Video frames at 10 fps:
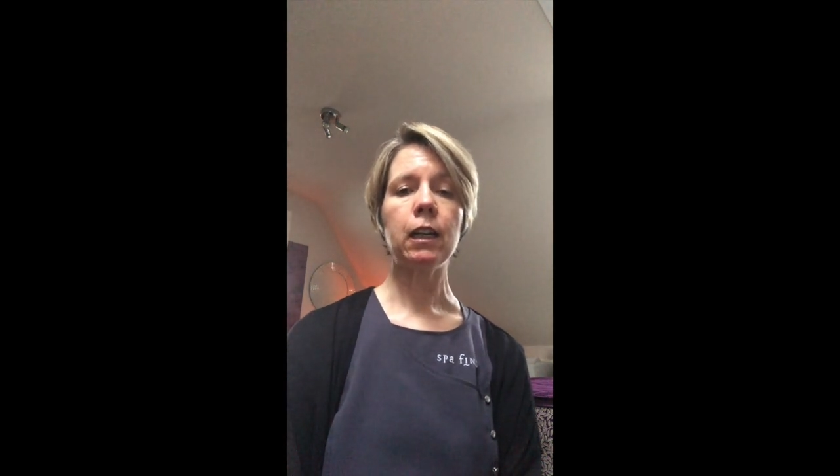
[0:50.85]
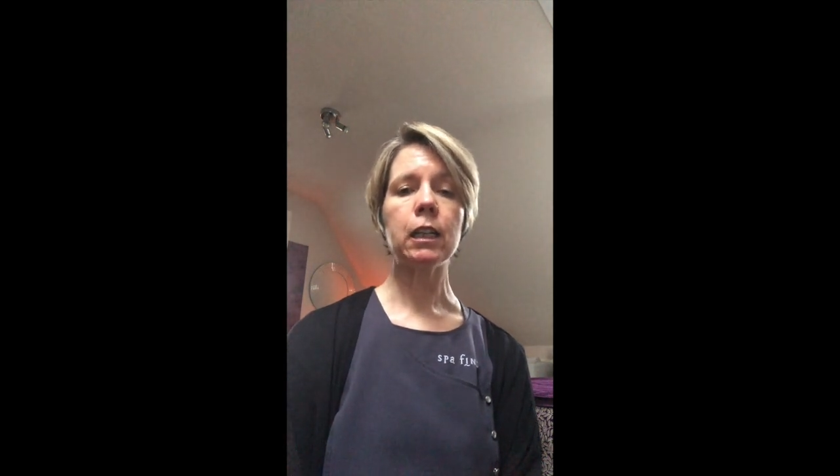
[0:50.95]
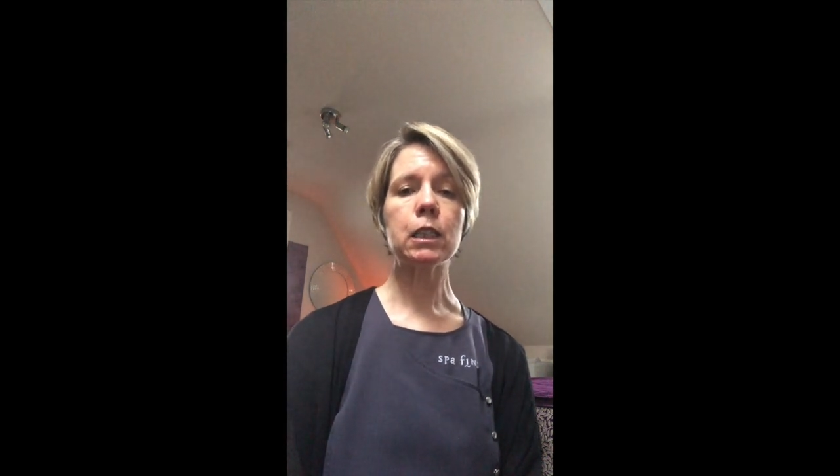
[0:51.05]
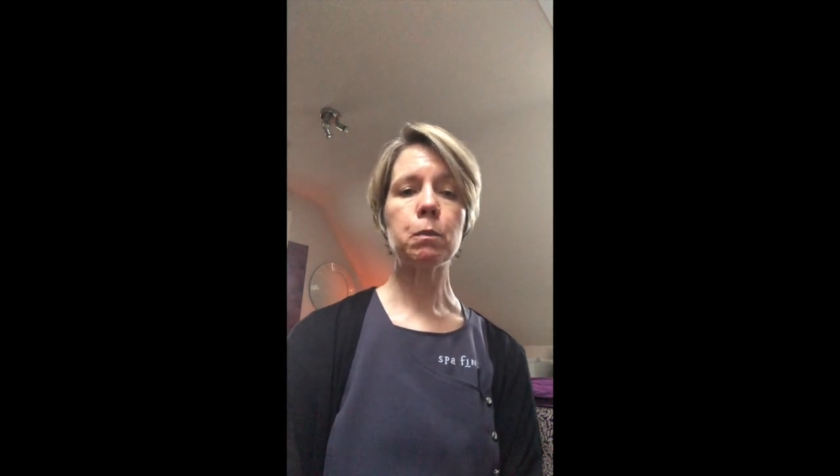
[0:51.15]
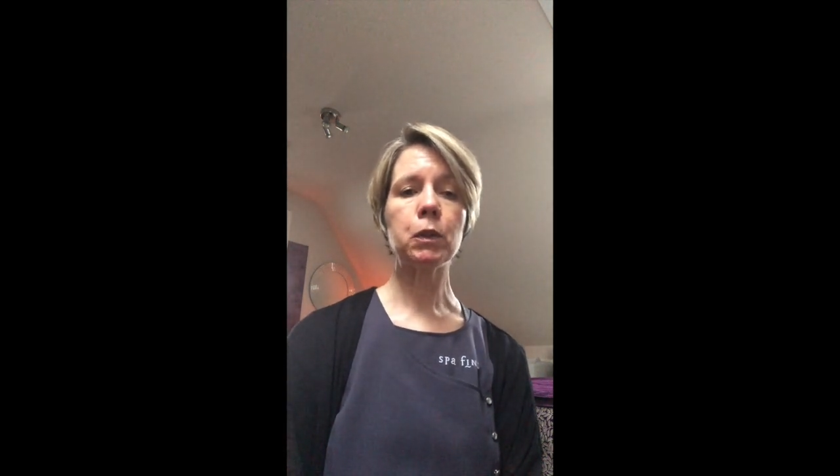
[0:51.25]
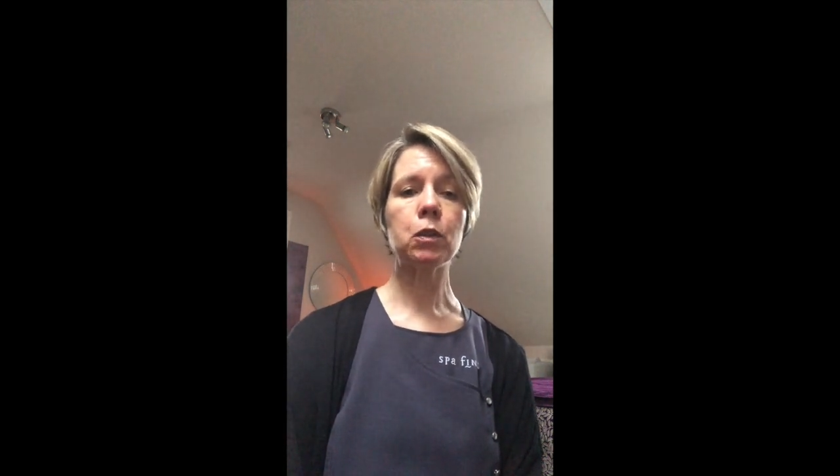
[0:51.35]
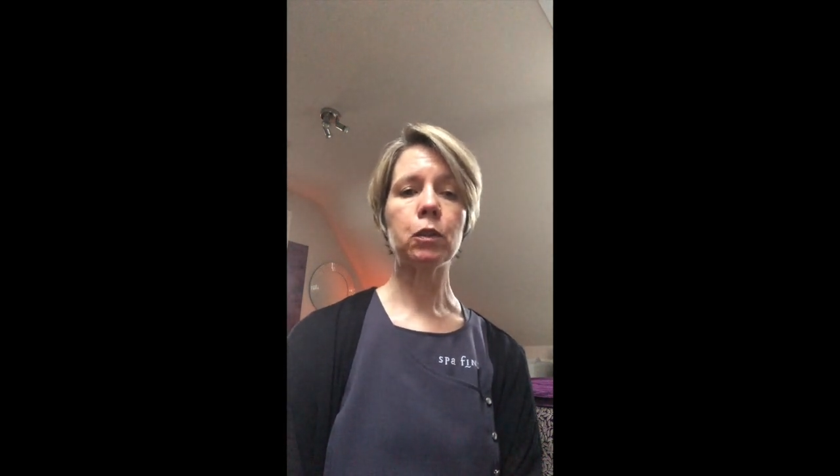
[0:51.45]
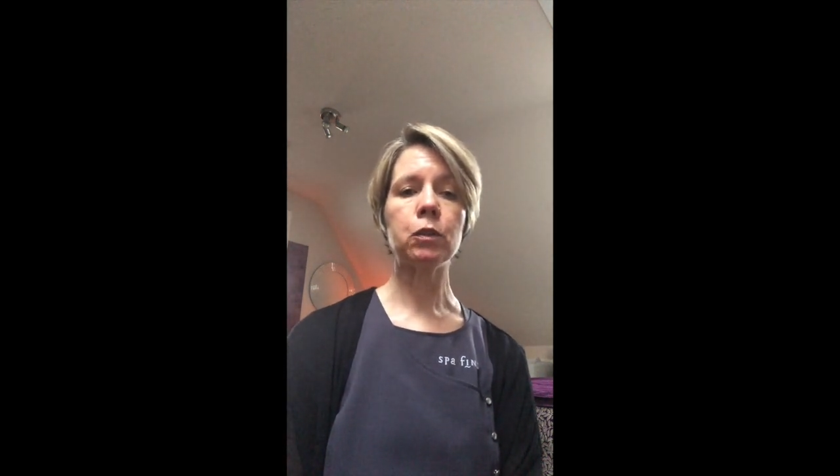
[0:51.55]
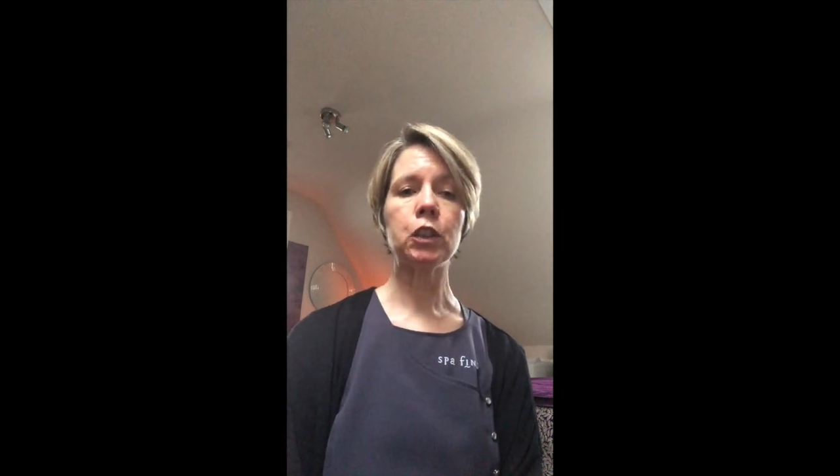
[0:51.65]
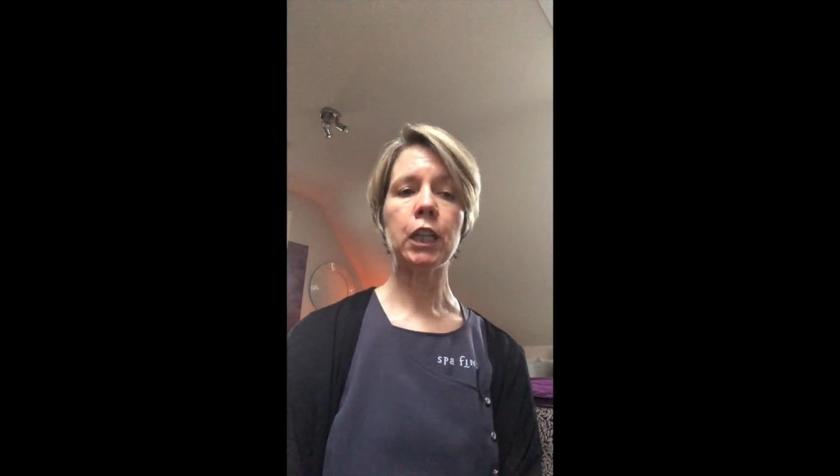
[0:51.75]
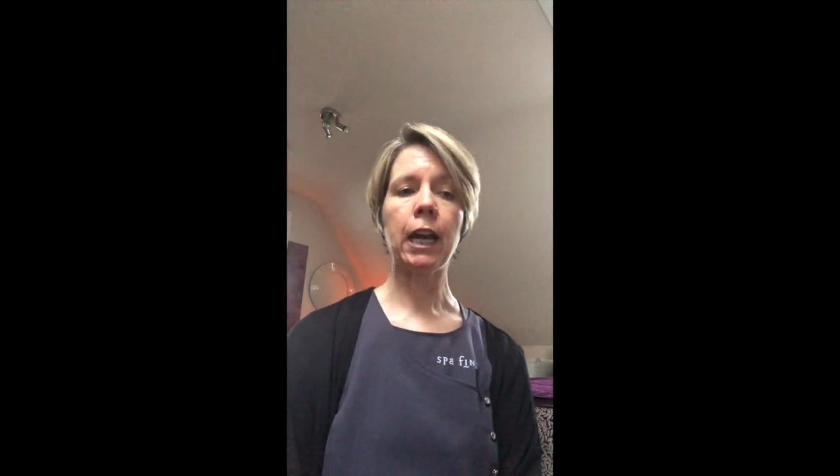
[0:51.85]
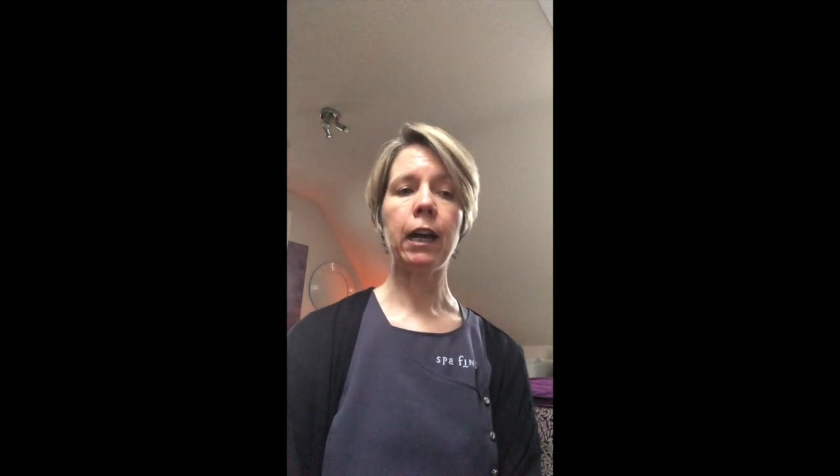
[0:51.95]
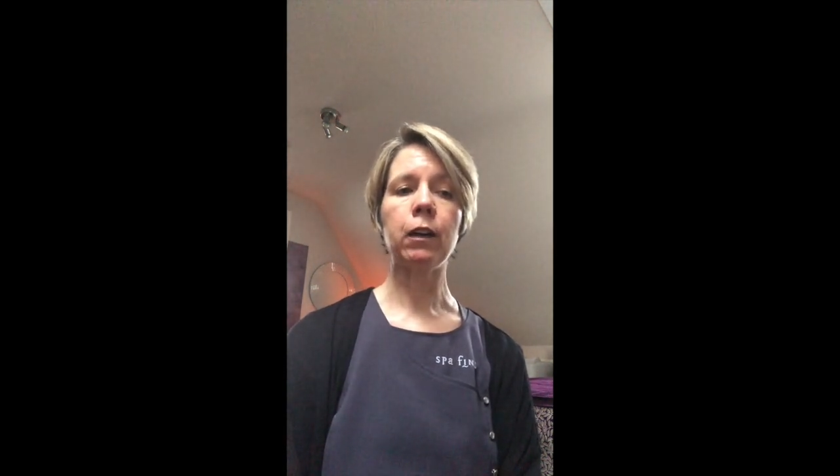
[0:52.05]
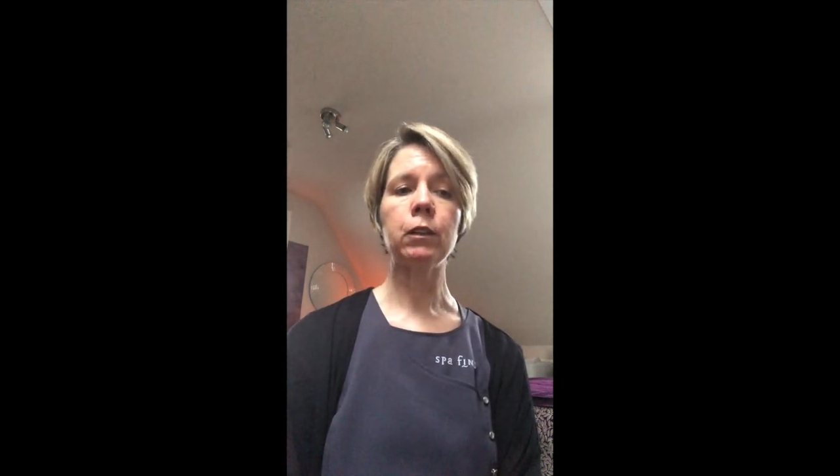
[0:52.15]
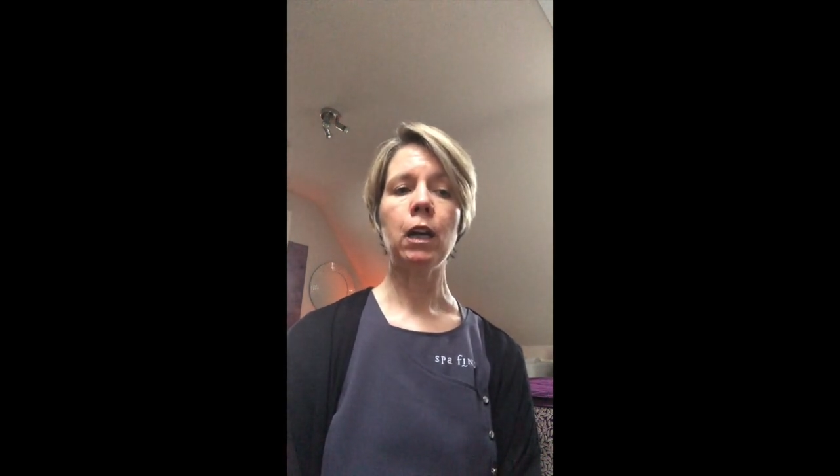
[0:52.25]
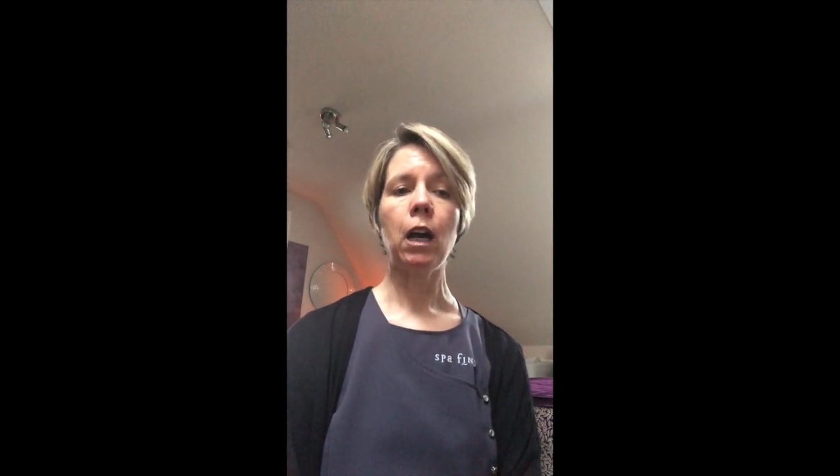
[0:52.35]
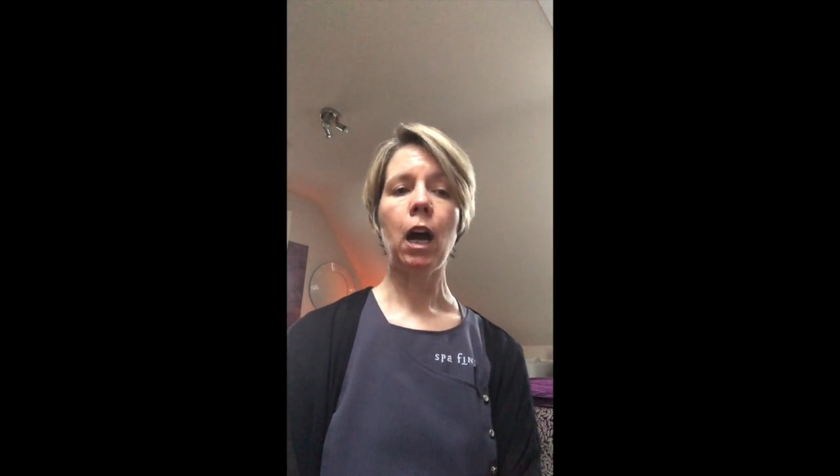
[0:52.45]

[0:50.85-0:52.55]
a spot-on gel,